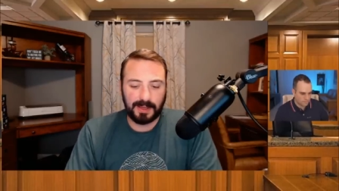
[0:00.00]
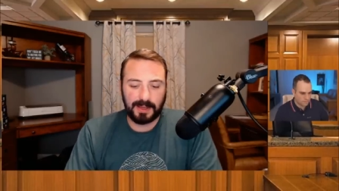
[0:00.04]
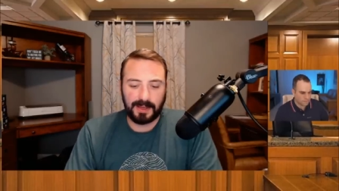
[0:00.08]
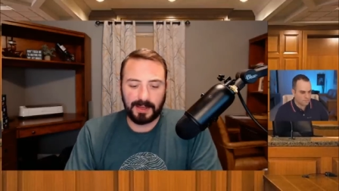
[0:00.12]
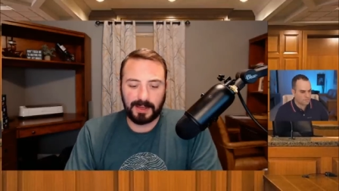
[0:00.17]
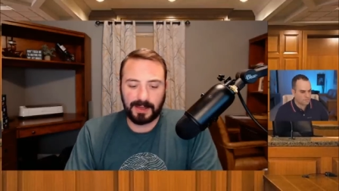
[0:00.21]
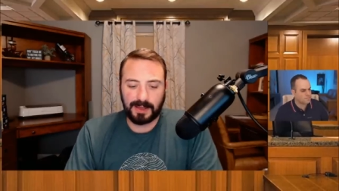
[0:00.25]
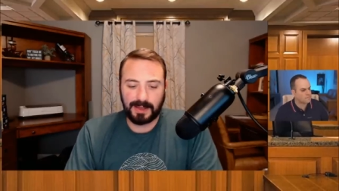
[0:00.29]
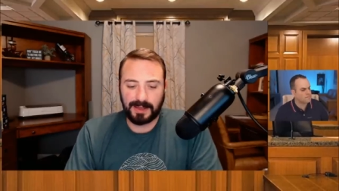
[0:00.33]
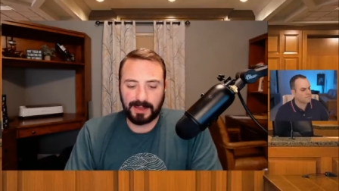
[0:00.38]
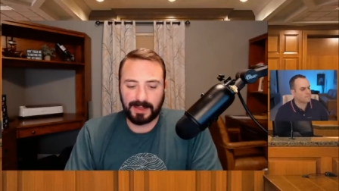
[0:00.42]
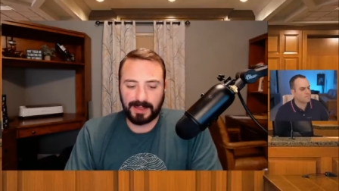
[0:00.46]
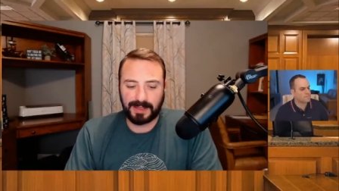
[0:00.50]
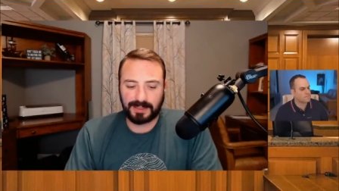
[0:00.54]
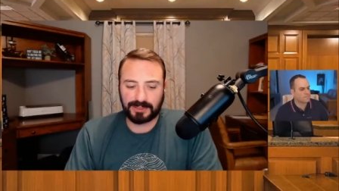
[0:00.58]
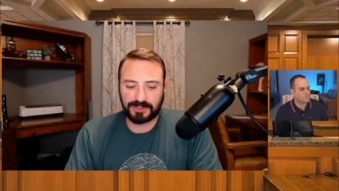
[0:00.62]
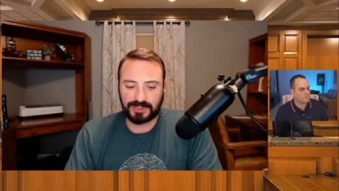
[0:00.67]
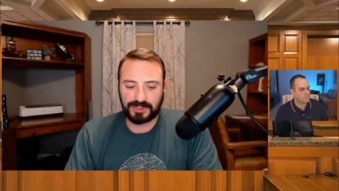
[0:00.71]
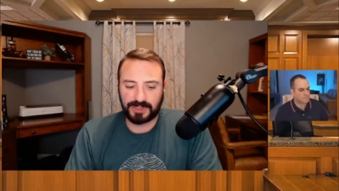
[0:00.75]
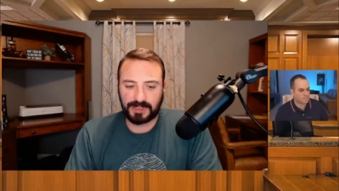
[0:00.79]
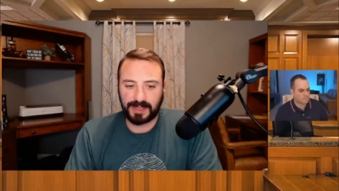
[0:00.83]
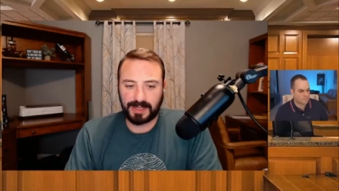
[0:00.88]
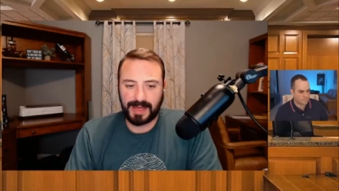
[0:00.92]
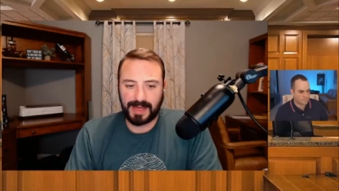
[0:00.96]
Uh, and
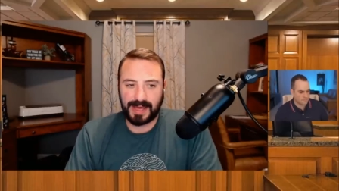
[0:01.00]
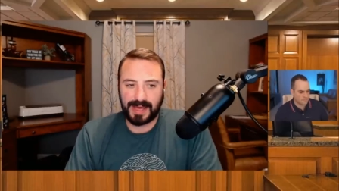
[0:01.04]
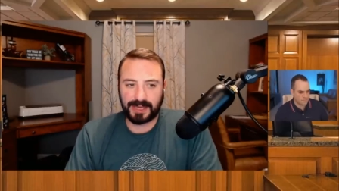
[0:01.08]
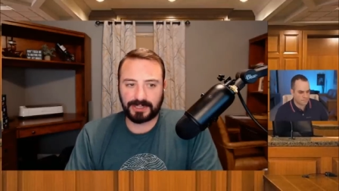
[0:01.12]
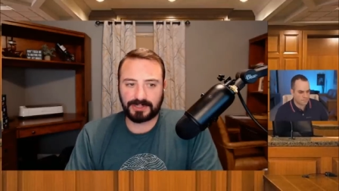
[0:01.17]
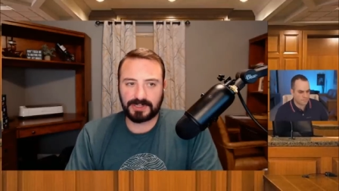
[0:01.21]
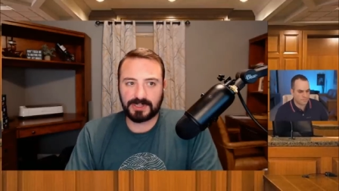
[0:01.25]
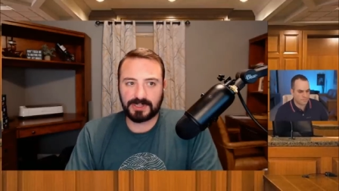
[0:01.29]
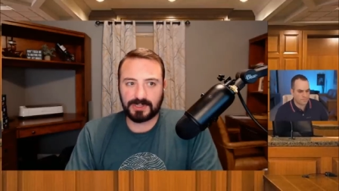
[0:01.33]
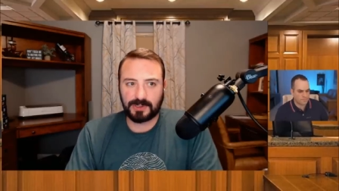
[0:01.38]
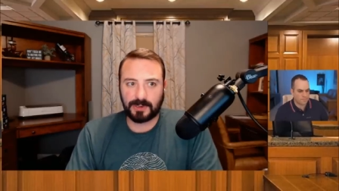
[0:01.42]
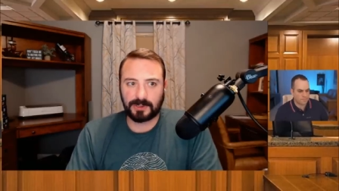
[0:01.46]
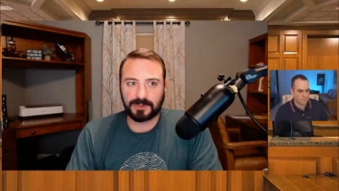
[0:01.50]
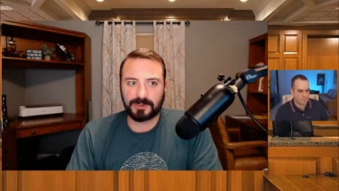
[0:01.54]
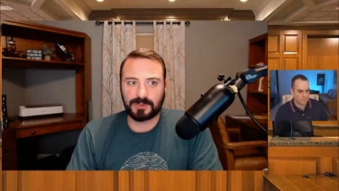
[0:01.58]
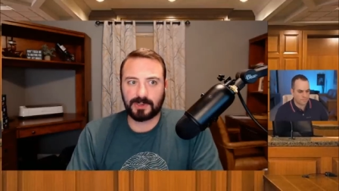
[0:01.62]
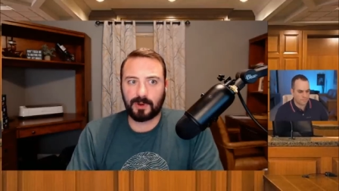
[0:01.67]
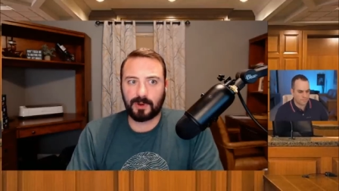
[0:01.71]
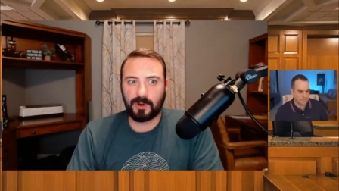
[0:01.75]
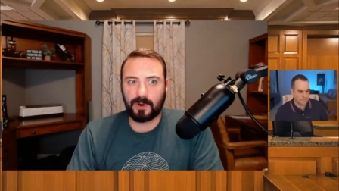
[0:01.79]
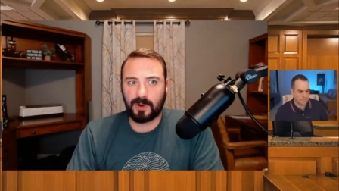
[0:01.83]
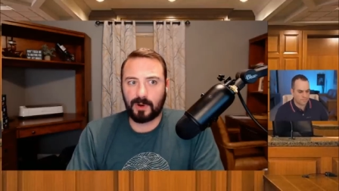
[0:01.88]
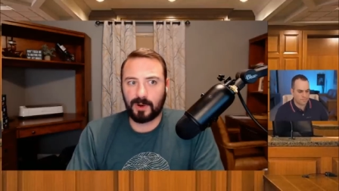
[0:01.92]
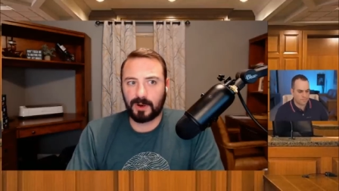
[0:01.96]
she actually starts
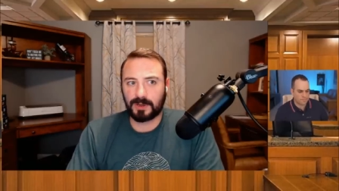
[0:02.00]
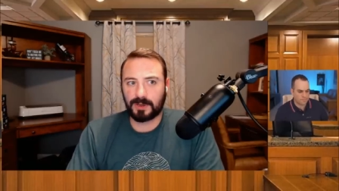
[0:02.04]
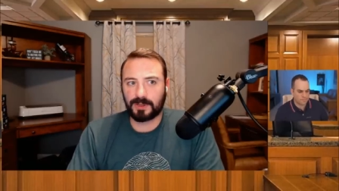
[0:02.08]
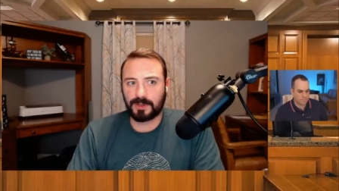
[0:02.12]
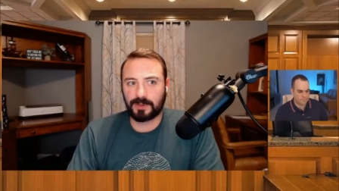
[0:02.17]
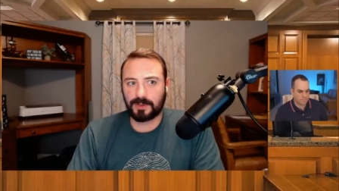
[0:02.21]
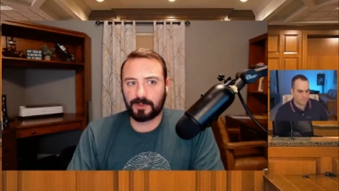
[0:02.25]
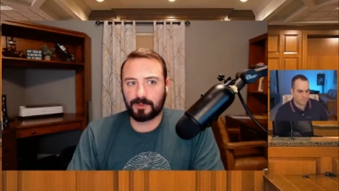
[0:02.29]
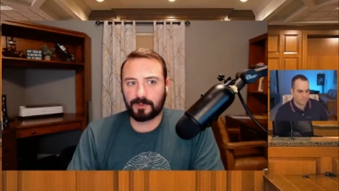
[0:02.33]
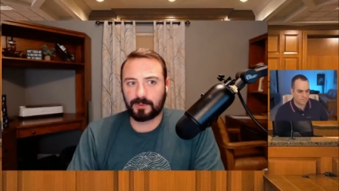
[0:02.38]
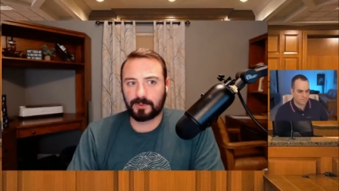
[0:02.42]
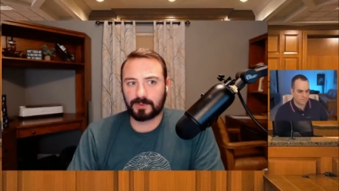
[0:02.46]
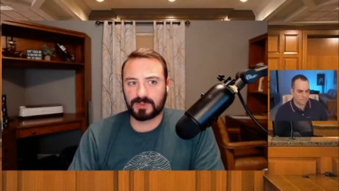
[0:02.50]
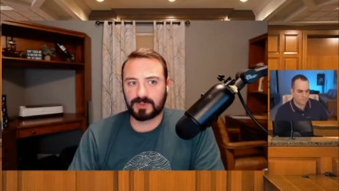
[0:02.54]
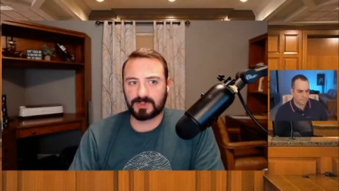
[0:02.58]
to argue